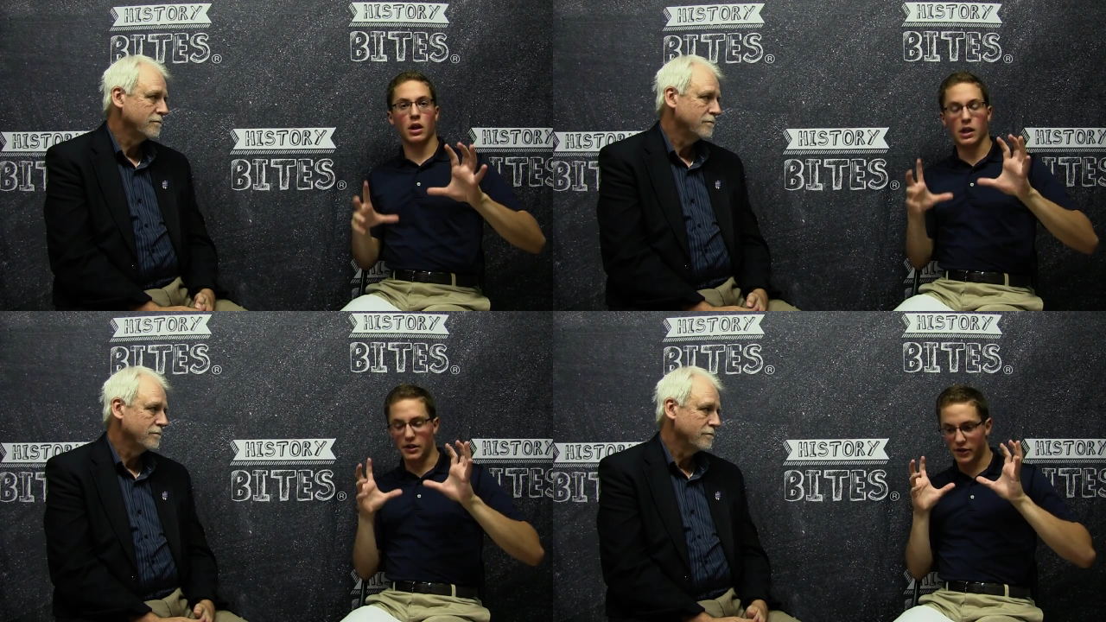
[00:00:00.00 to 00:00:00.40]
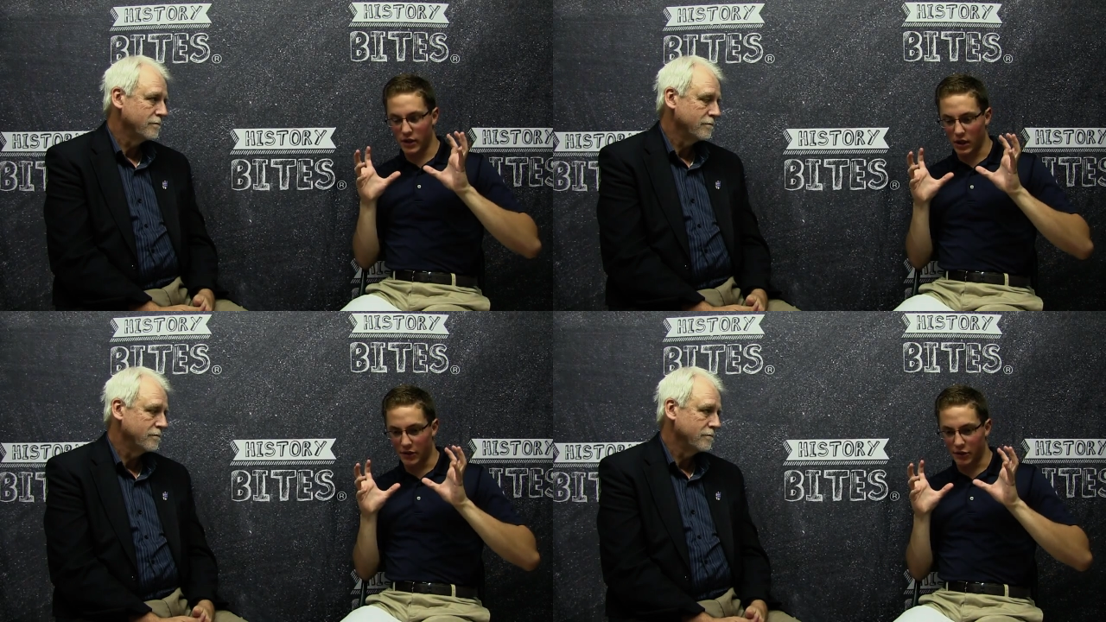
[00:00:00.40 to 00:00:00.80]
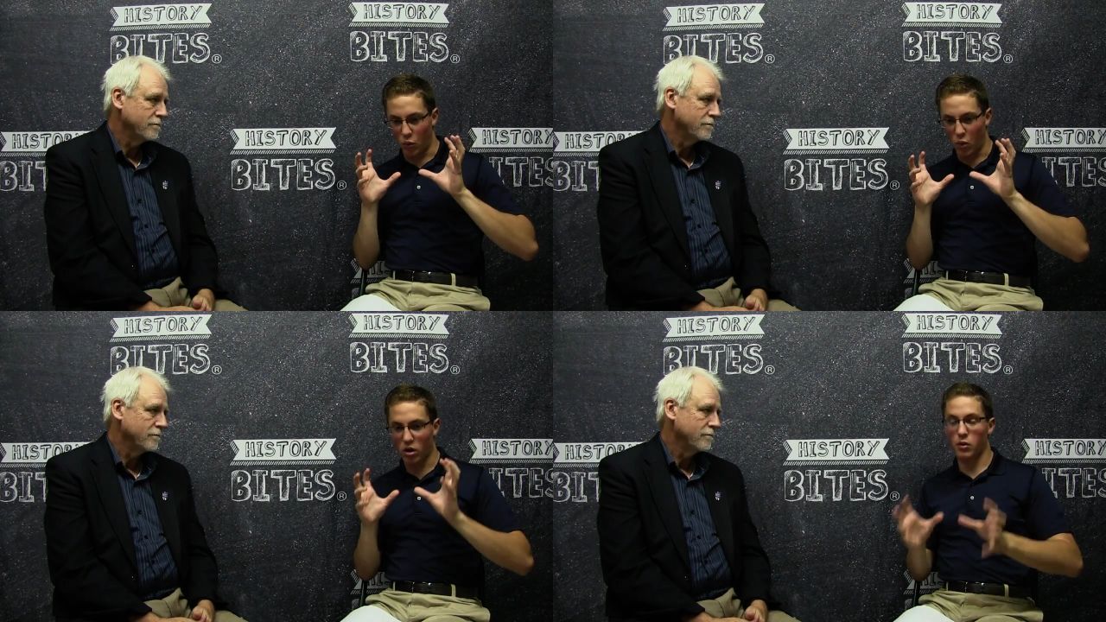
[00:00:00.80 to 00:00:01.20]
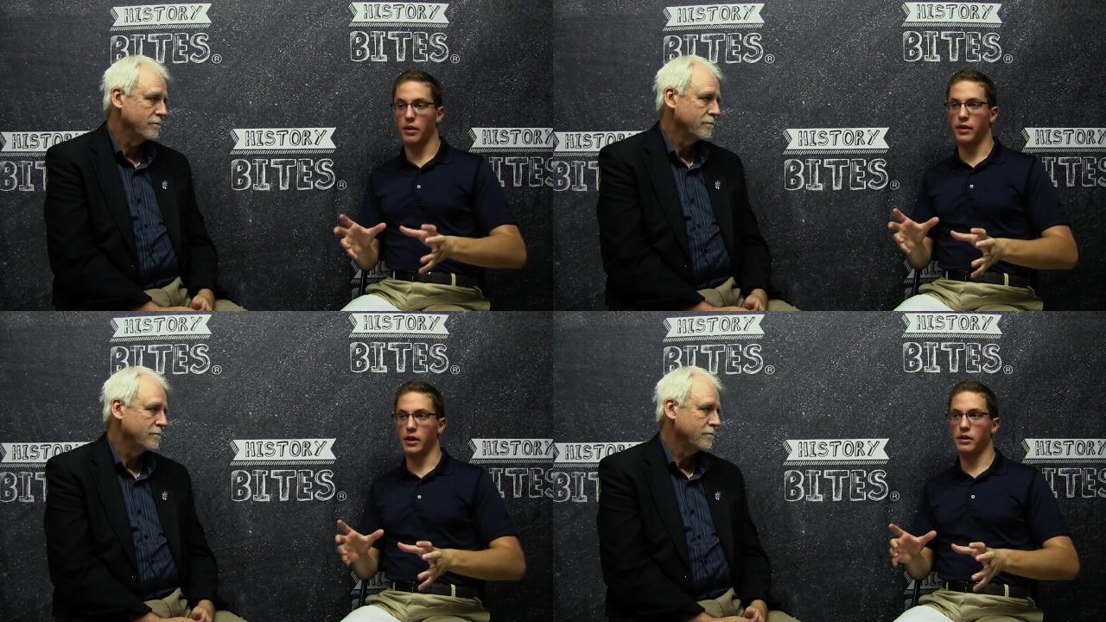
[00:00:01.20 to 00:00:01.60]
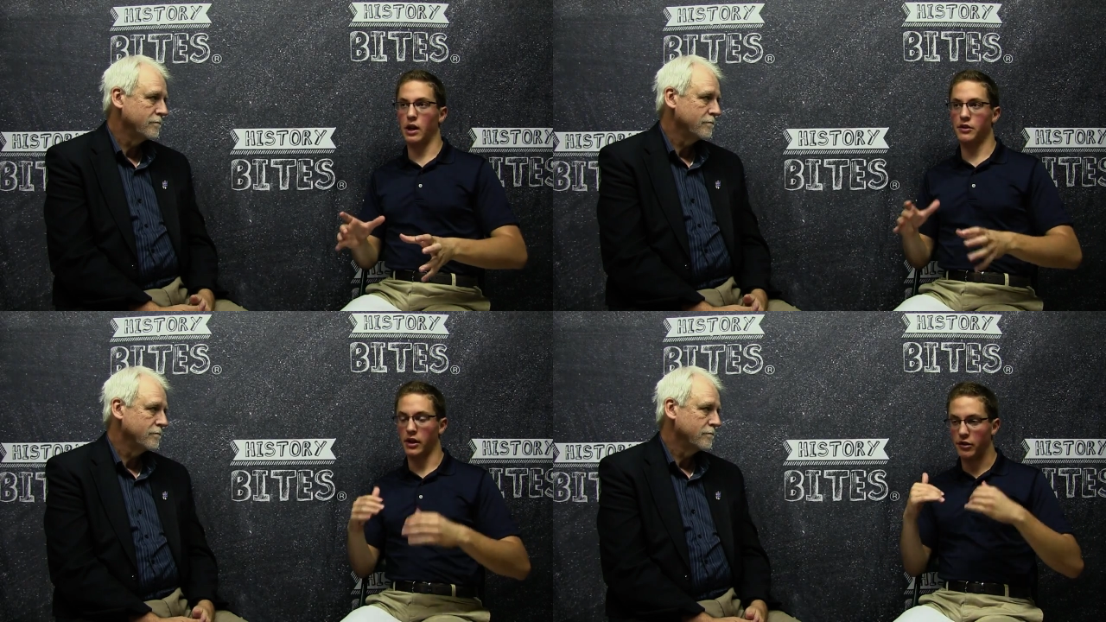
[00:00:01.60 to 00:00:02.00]
Speaker 1: let's let's work with it,
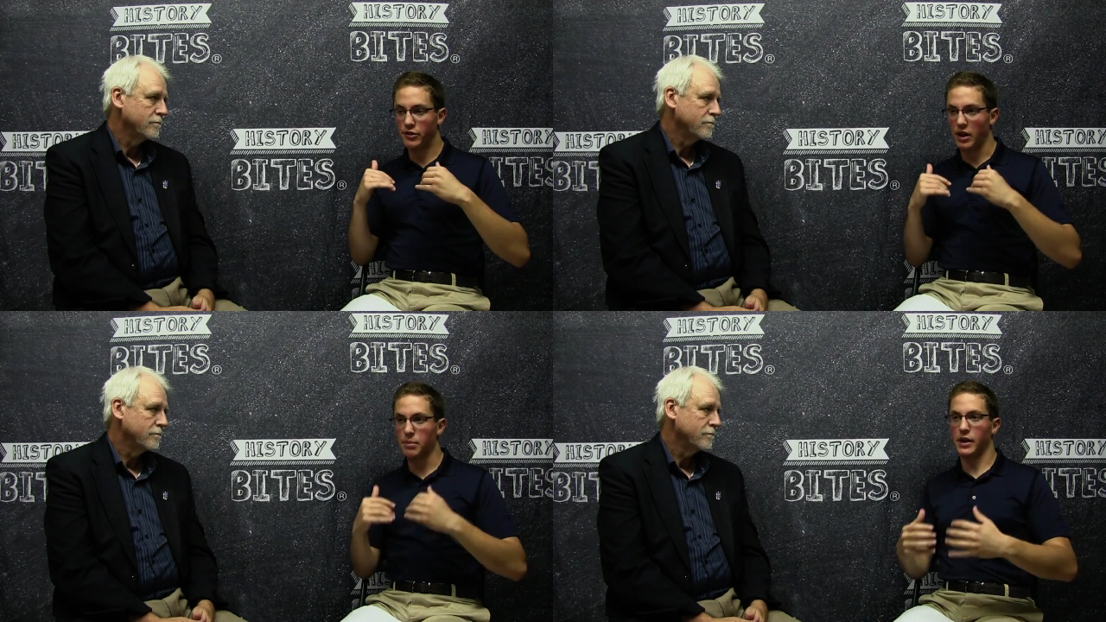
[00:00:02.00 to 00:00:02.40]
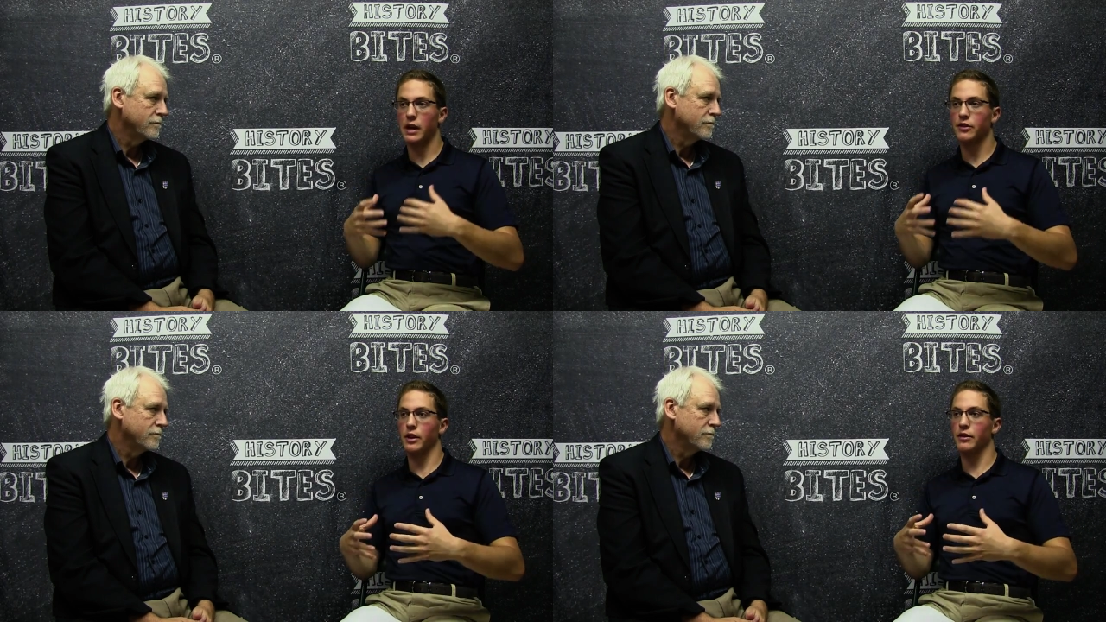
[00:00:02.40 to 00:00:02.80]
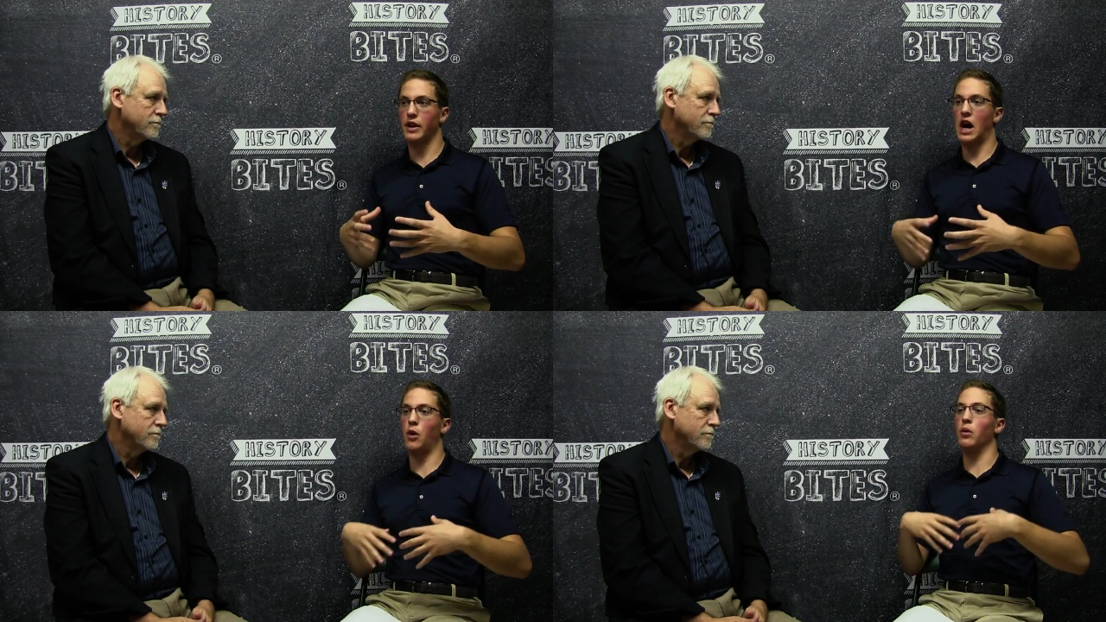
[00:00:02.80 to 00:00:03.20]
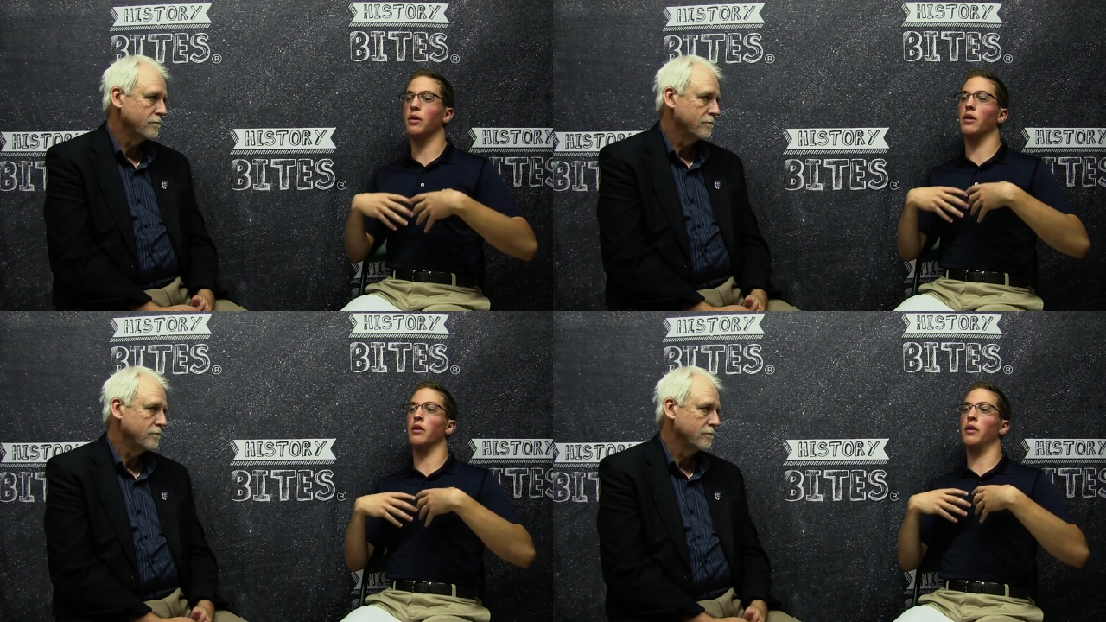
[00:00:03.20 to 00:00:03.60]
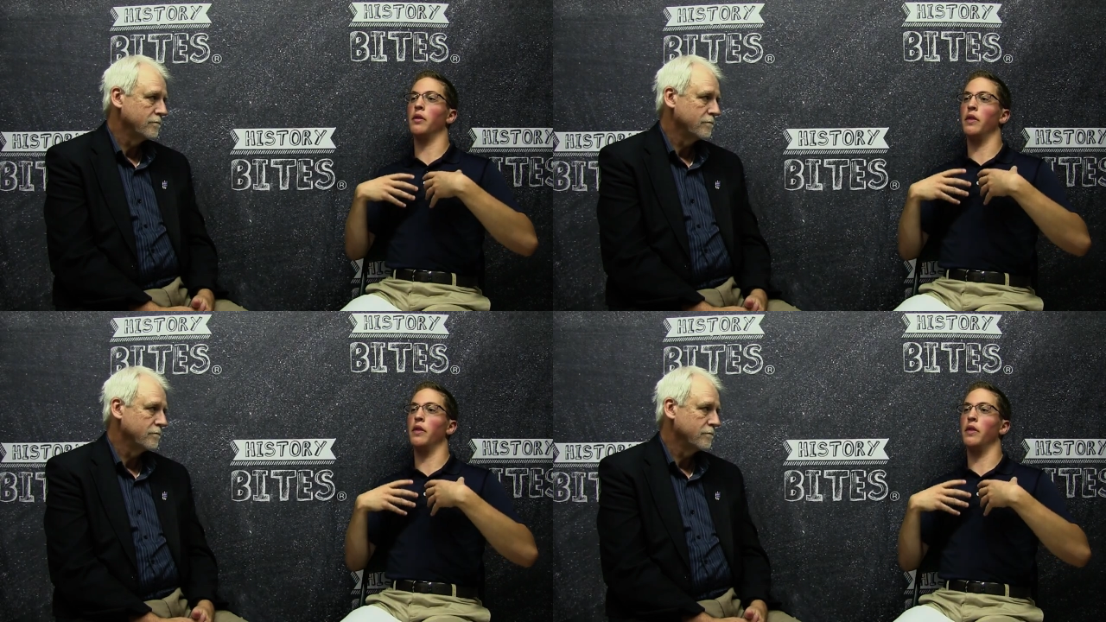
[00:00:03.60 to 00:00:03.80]
let's accept it as it is now, with the